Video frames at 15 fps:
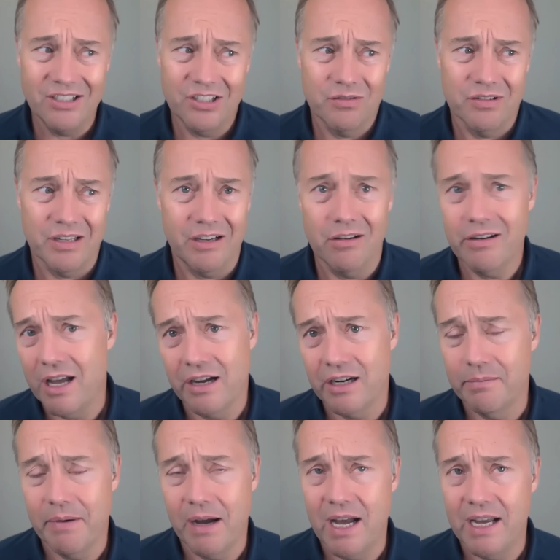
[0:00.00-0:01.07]
I just was like, okay, I'm
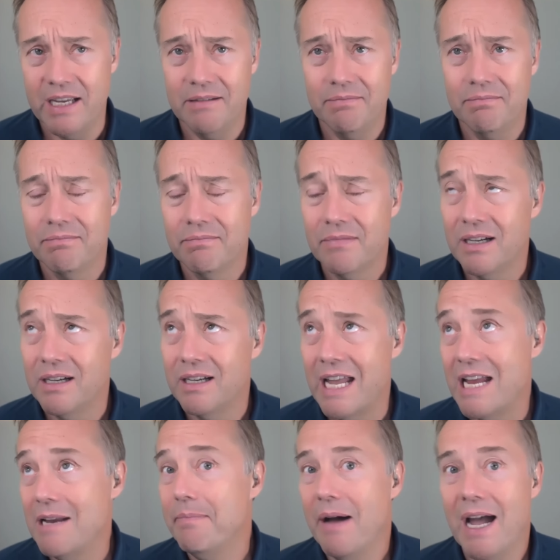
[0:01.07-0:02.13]
going to buy uh,
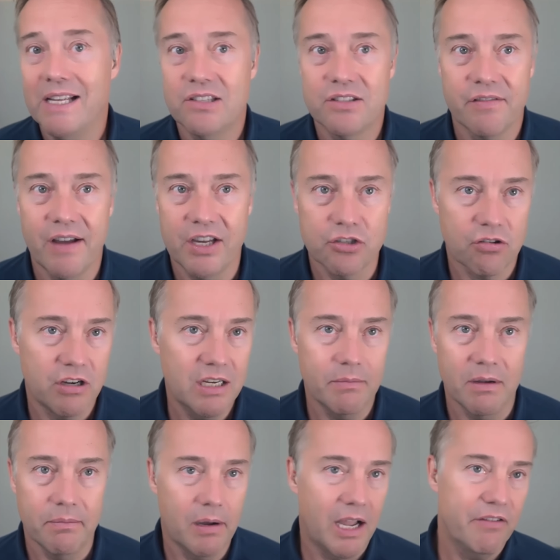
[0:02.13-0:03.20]
eight pints of ice
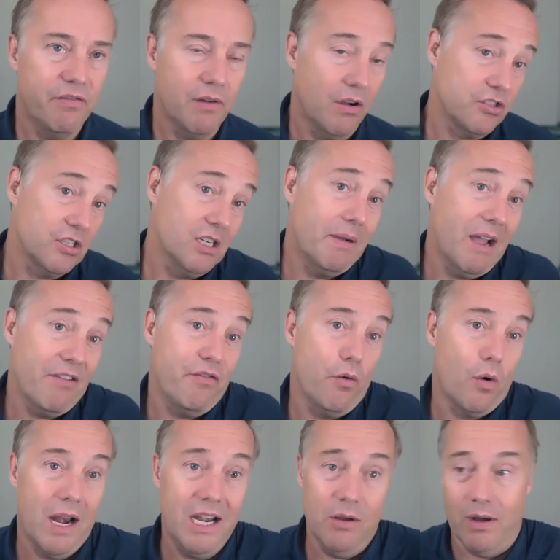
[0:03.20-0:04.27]
cream. I, buy, I was going to buy
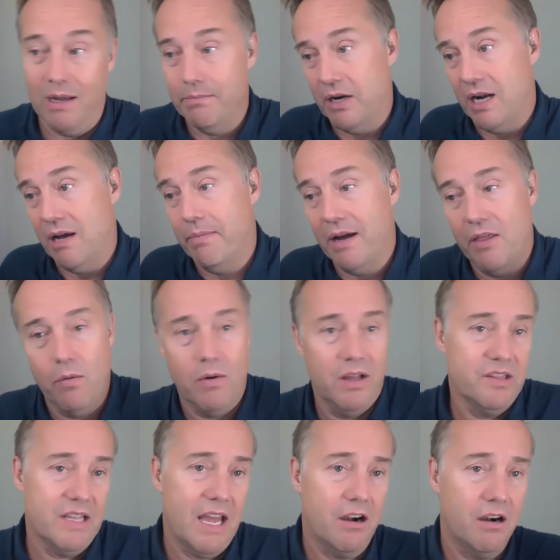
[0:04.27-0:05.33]
four anyway, but I'll buy the
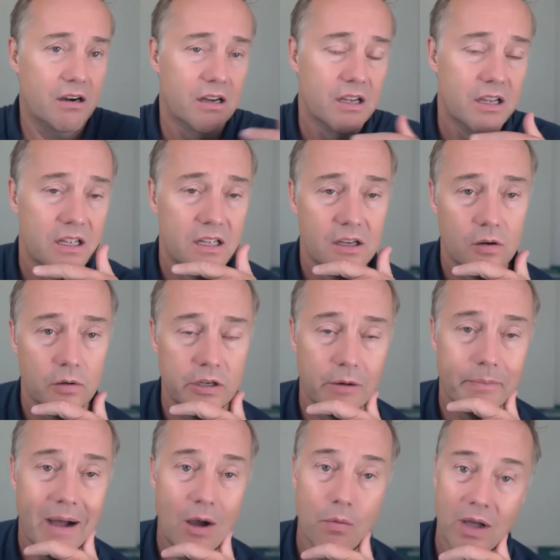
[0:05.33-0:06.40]
ones that are,
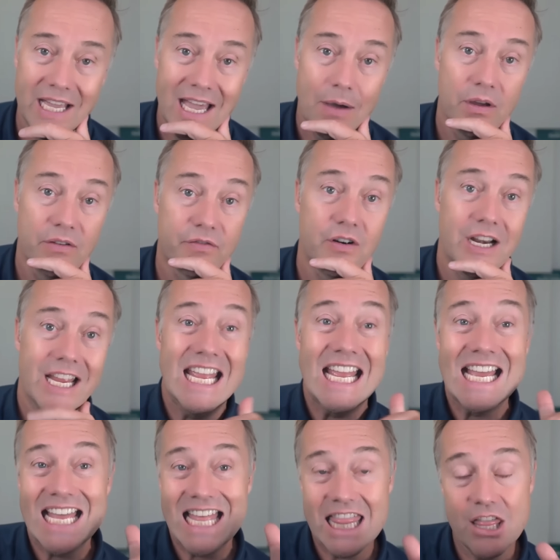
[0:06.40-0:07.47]
you know, buy one, get one
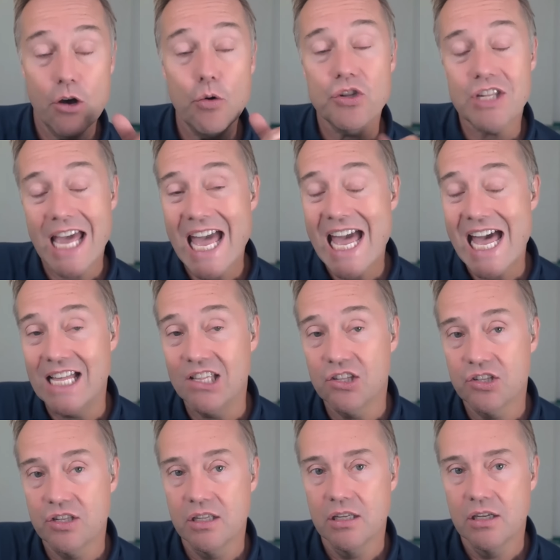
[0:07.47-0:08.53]
free. Those
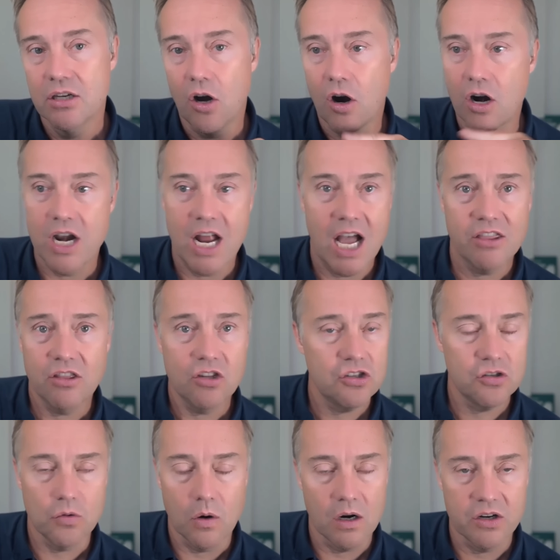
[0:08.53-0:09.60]
ads are not the
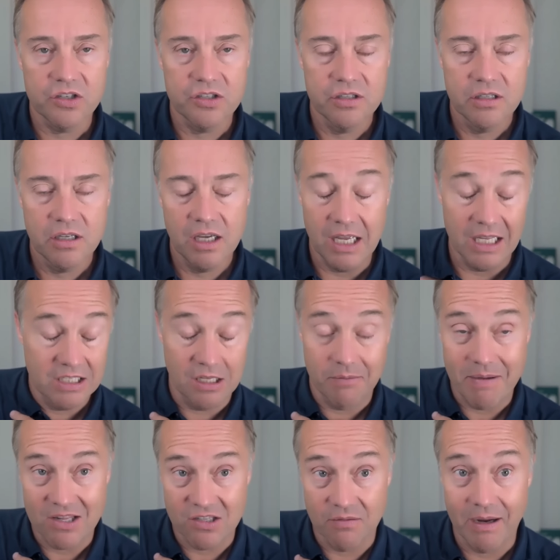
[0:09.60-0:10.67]
stores, uh,
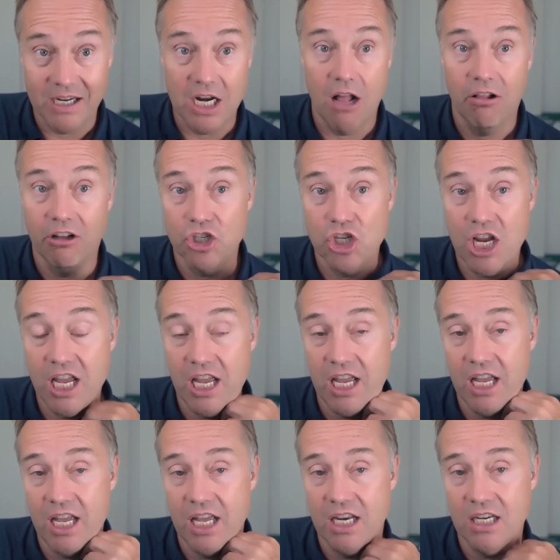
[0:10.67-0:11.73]
to the best of my knowledge.
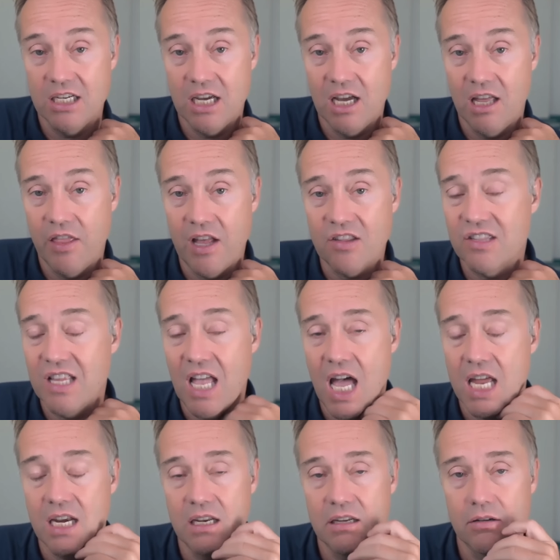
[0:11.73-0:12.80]
And uh, that's
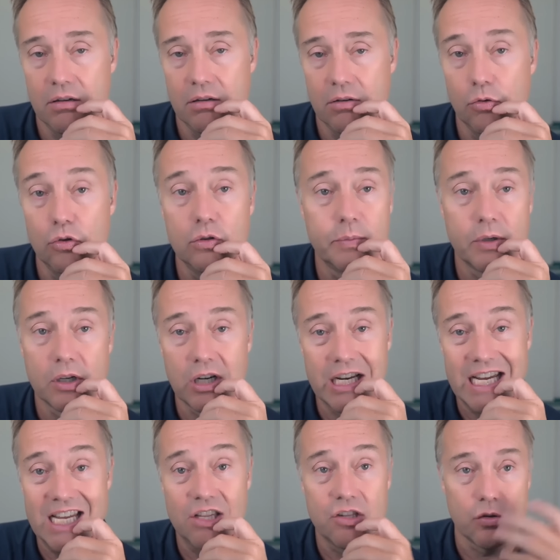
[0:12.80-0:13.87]
not
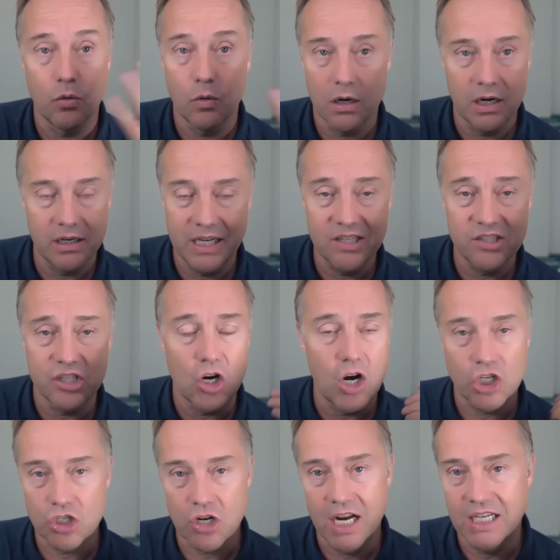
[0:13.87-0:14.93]
Uber Eats or
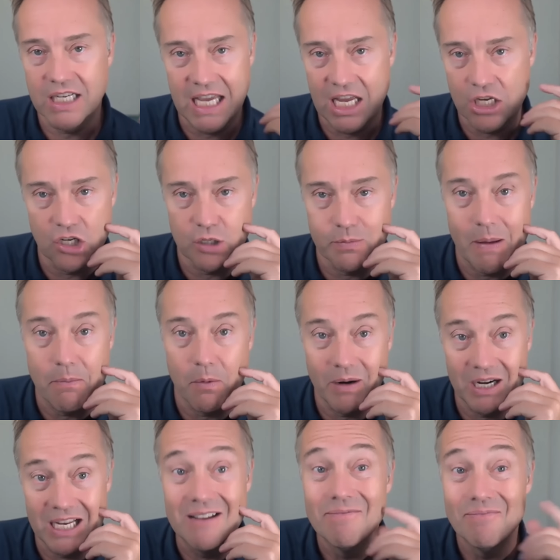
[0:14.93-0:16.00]
Instacart trying to get you to spend
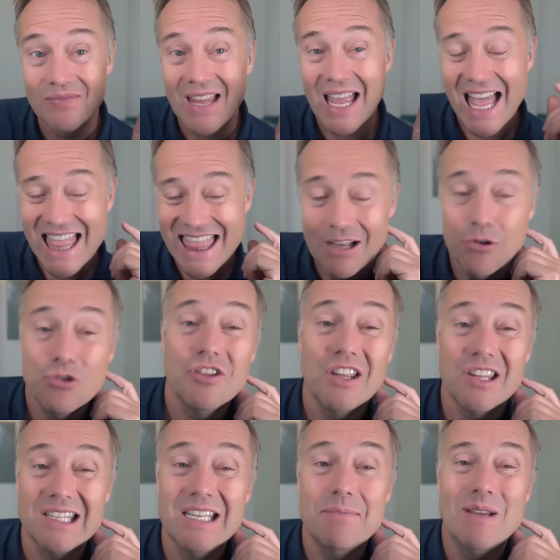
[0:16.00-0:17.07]
more money. Those
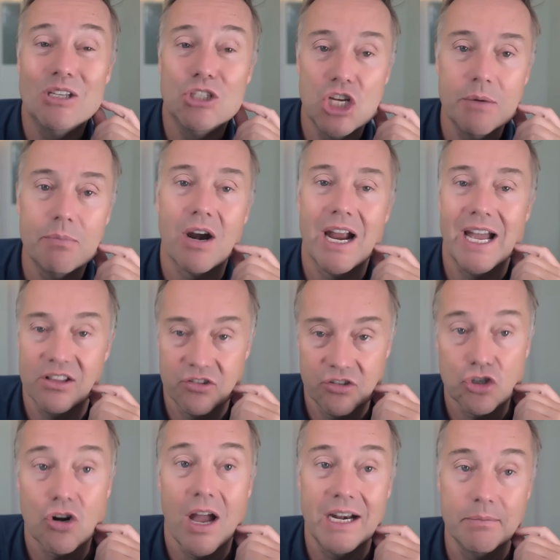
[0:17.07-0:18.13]
are the CPG
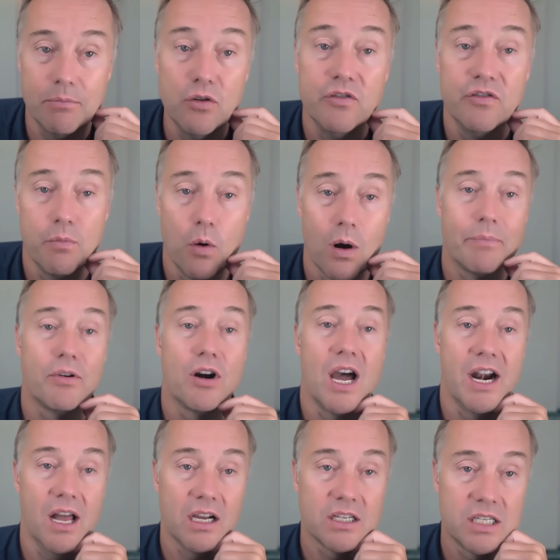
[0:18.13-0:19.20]
brands trying to move more
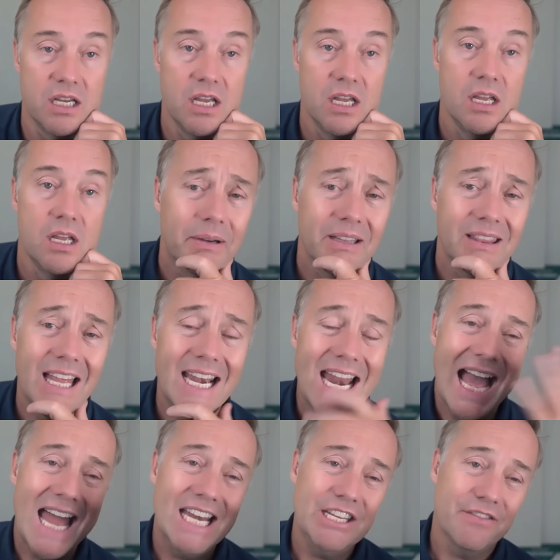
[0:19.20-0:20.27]
product. But
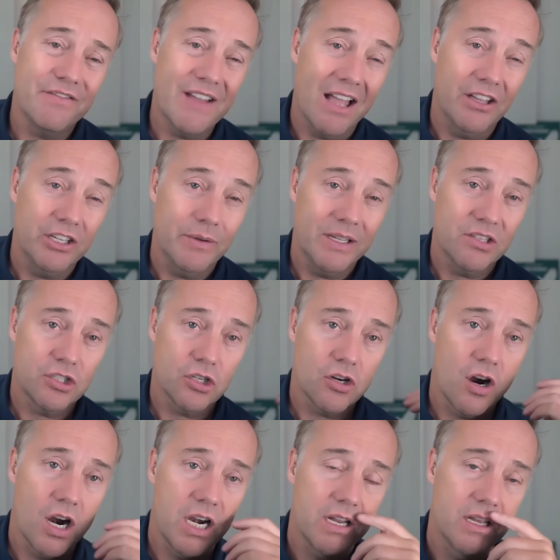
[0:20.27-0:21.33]
then how do you value
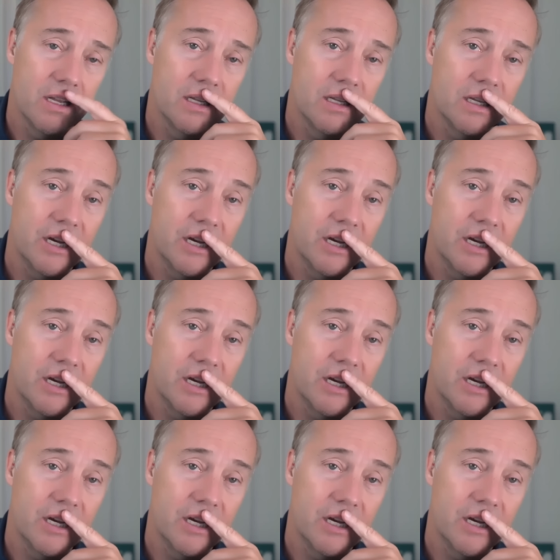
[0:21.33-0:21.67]
Instacart?